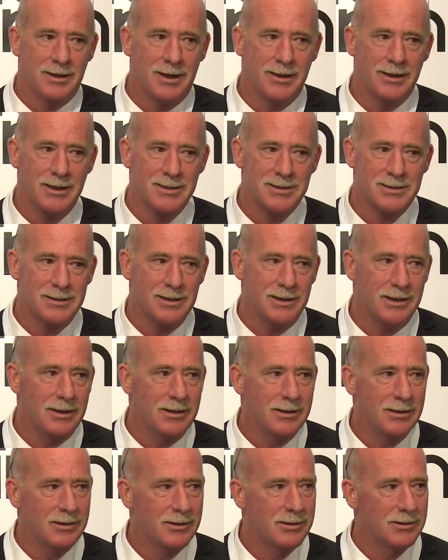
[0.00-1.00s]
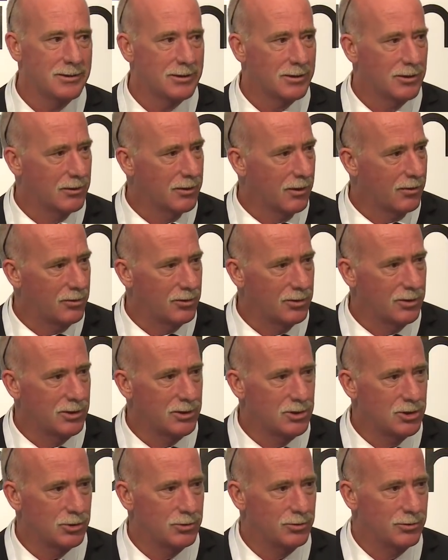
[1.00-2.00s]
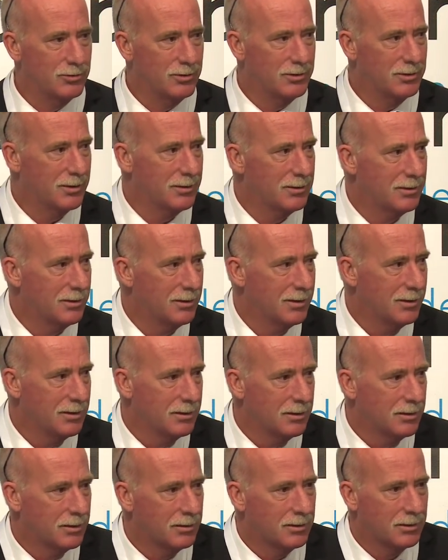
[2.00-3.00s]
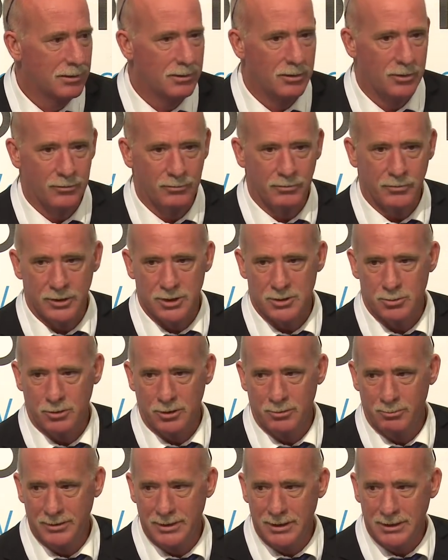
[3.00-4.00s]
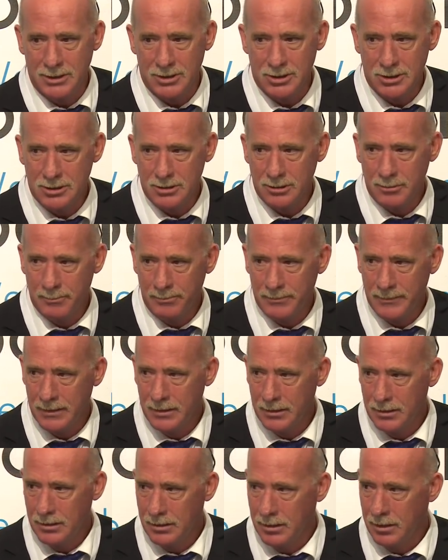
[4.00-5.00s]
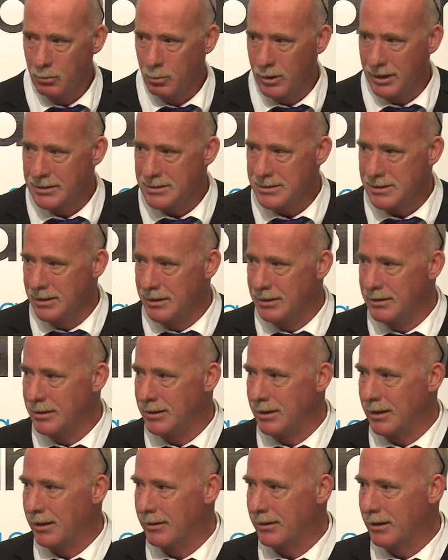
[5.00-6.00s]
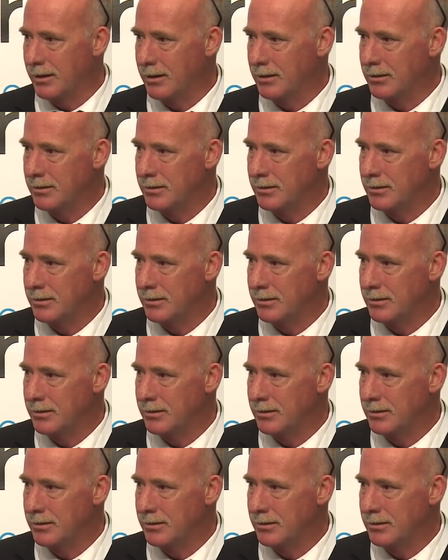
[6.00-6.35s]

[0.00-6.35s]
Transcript: And they're sitting on the 3rd of June on Freshwater Beach. And one said to the other,